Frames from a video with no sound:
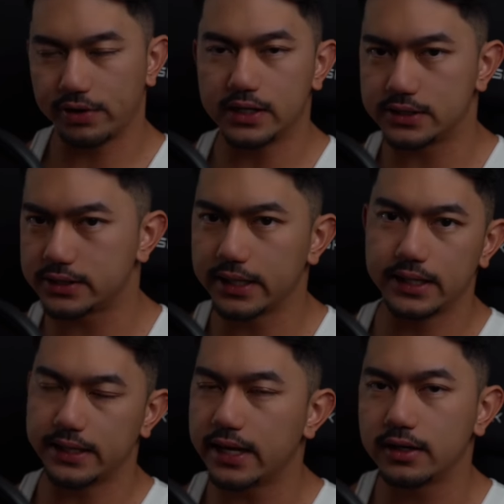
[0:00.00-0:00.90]
a very
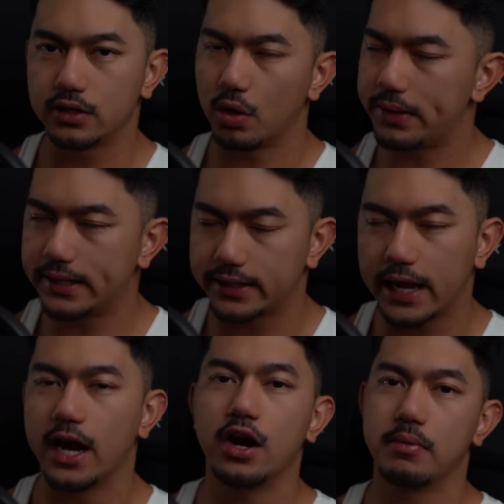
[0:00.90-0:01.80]
skinny kid, nobody
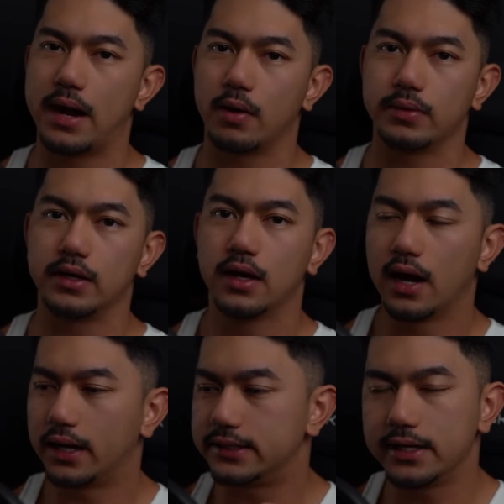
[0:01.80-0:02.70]
cared about me.
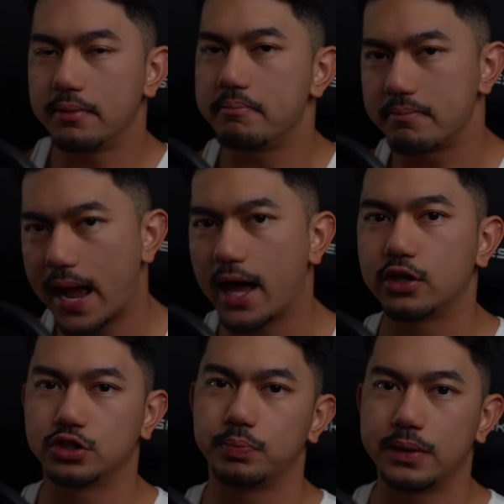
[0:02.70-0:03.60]
I didn't
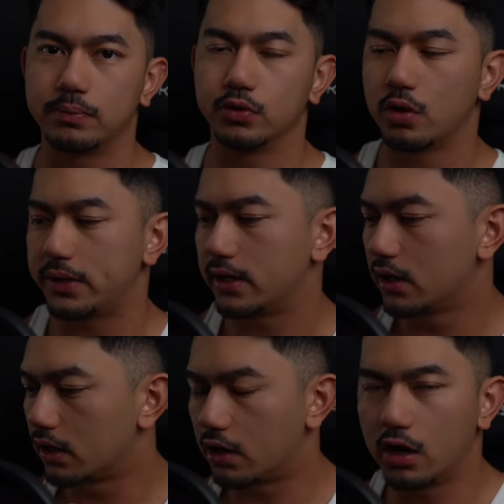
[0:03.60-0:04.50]
matter to people. Nobody
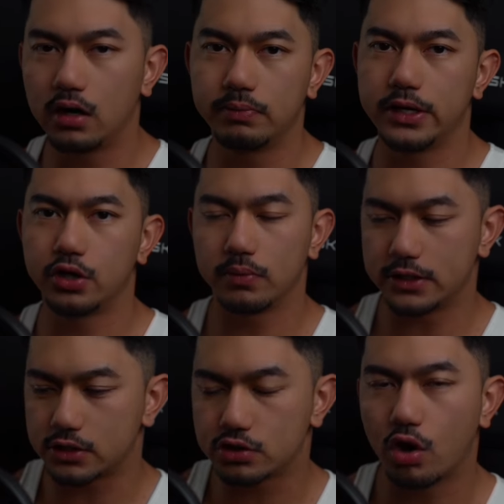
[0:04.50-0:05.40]
heard me,
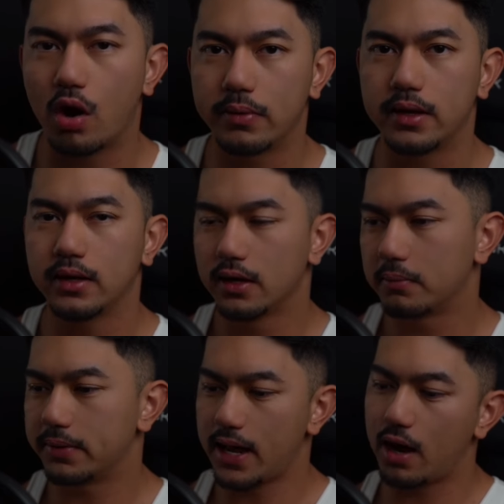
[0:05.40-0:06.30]
nobody saw me.
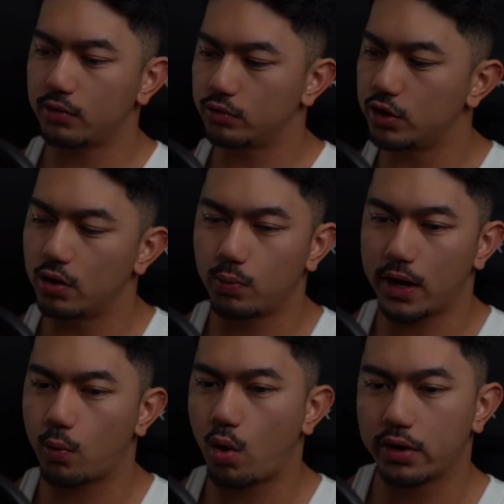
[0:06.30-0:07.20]
But now, you know,
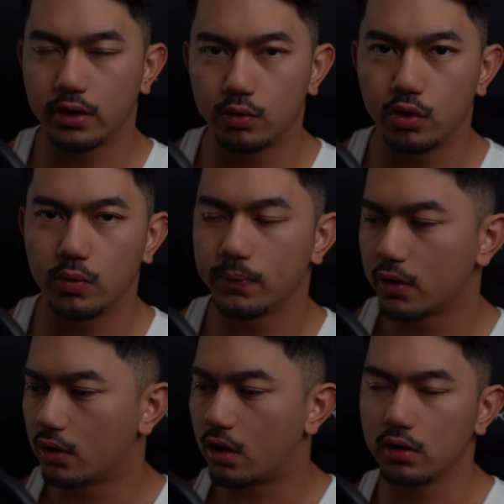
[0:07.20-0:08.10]
when I walk in a room
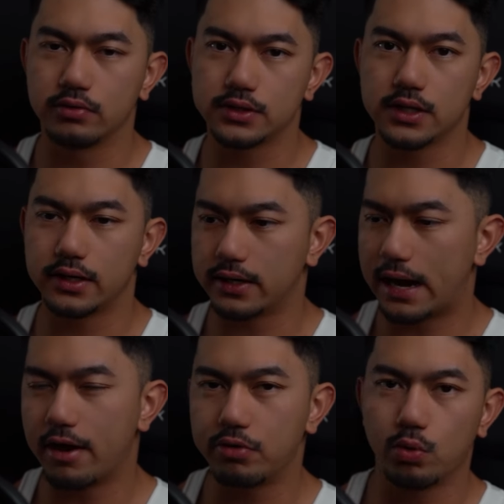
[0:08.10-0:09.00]
all of a sudden
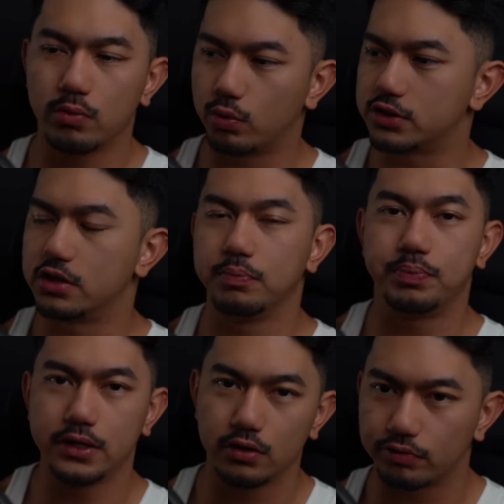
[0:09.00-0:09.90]
everyone wants to
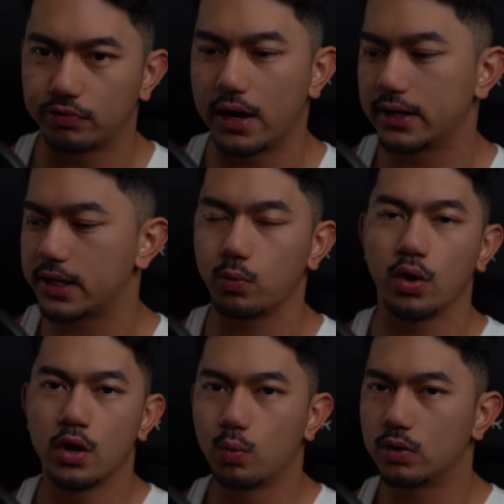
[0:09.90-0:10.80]
be your friend. They
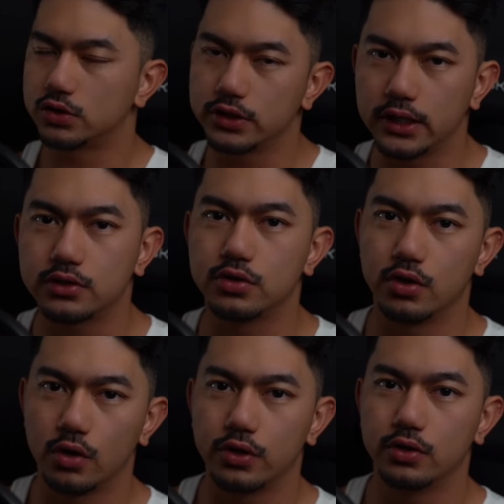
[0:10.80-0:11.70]
want to get to
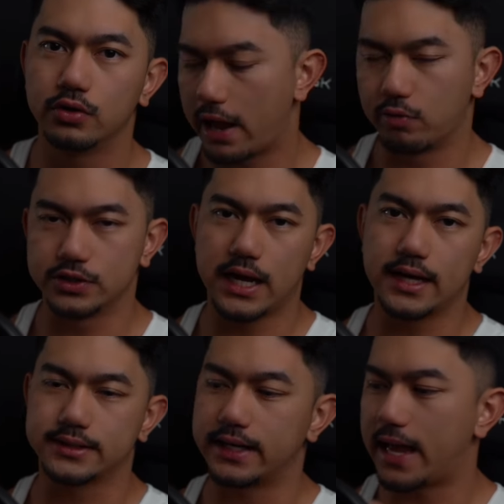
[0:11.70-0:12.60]
know you. Everyone's
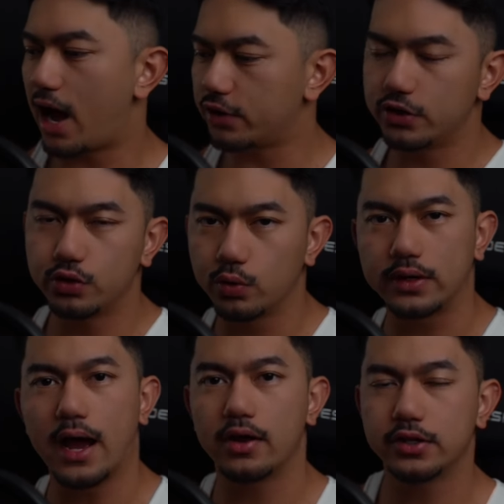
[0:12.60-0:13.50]
asking, How did you do
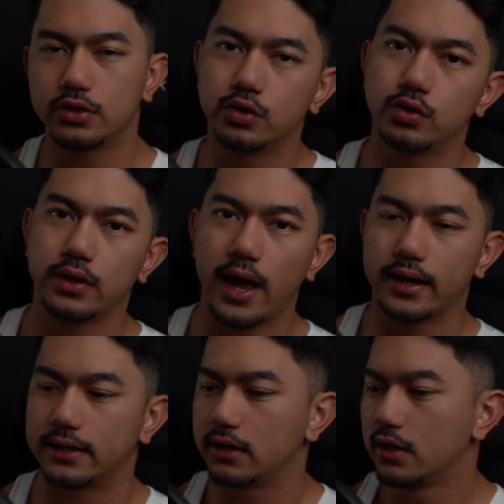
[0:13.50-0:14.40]
it? How did you do
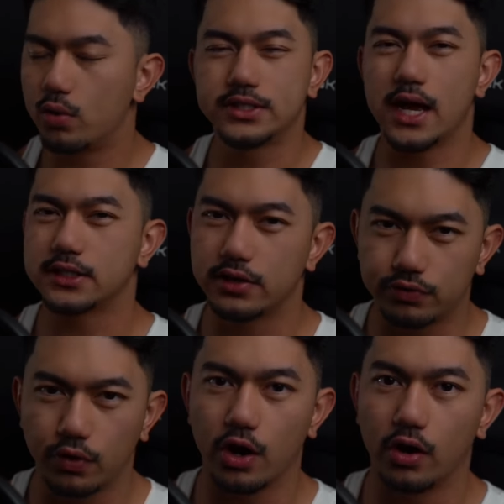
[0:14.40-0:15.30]
that? And always asking
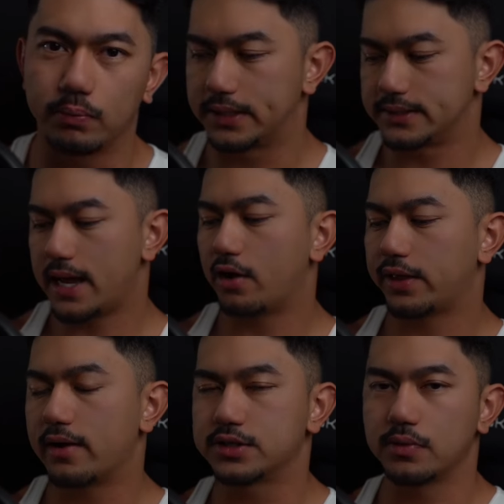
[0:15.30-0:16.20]
for help because now
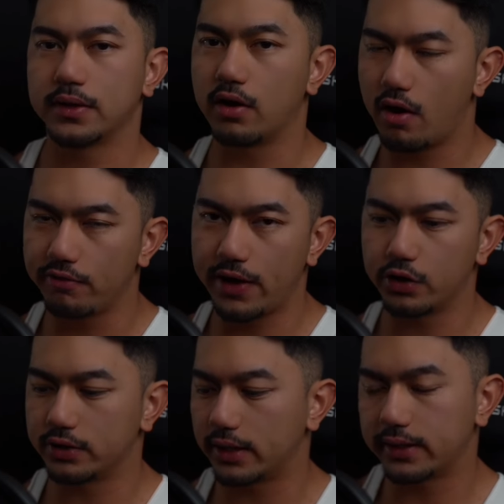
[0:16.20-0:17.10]
they have something of
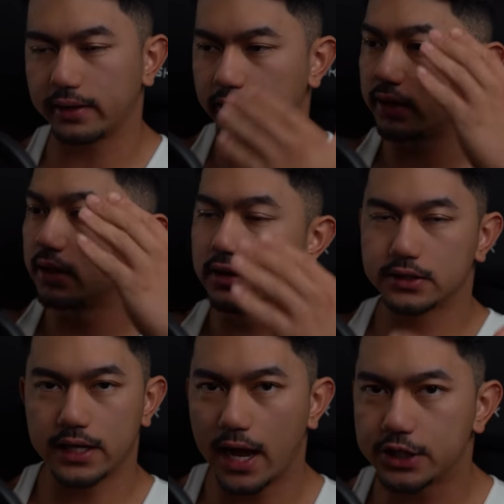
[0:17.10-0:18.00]
value that they can
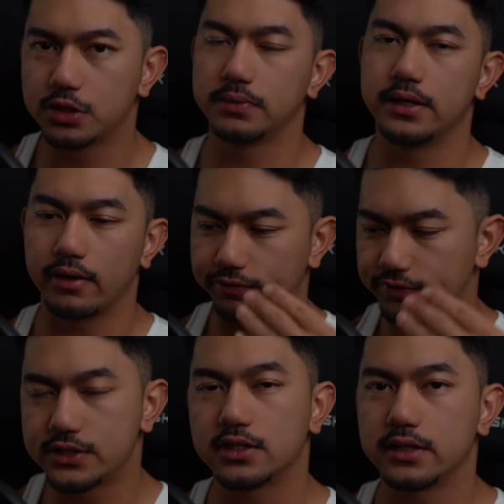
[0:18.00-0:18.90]
tangibly and
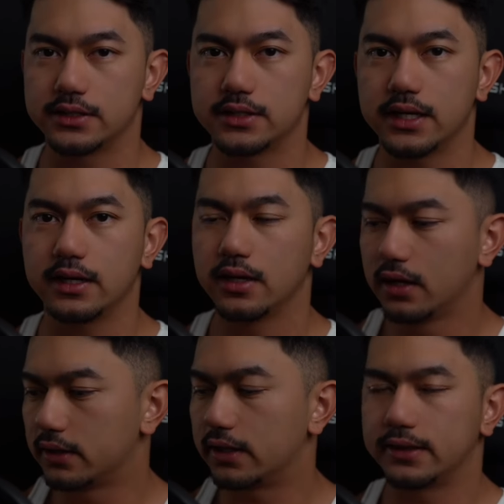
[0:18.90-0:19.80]
physically see
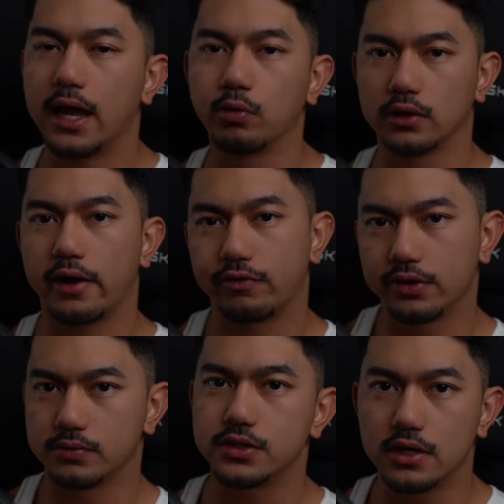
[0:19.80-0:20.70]
that they would like
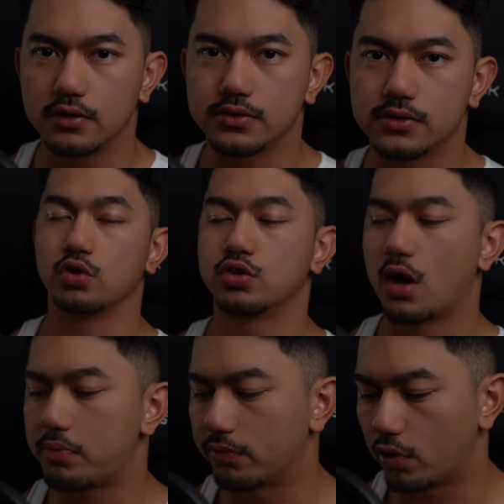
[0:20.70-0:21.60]
for themselves. On
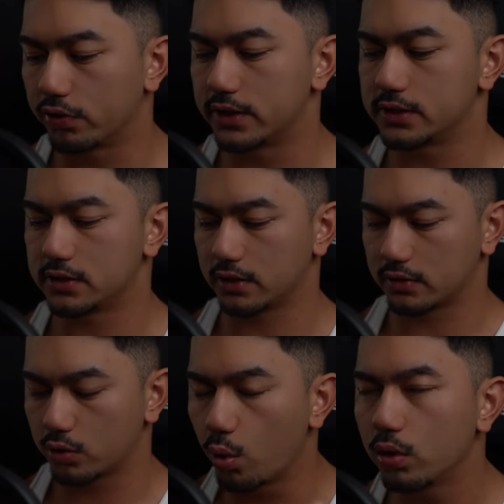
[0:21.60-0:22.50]
top of all this,
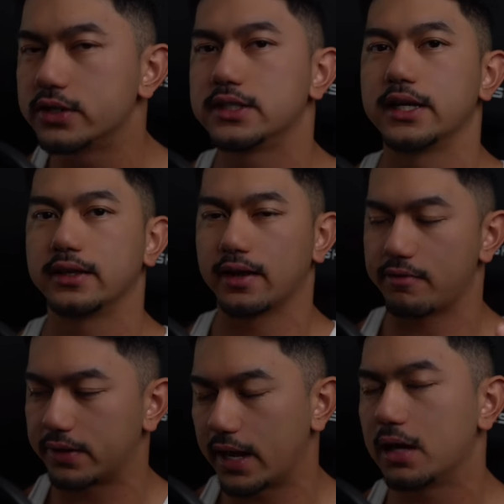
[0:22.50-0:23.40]
the coolest thing that
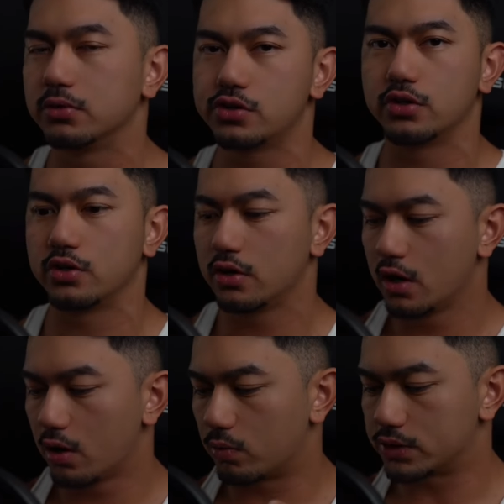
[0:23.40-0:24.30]
I've been able to do
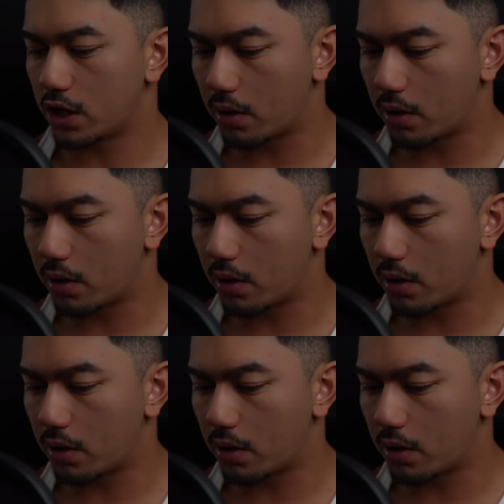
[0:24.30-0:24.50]
was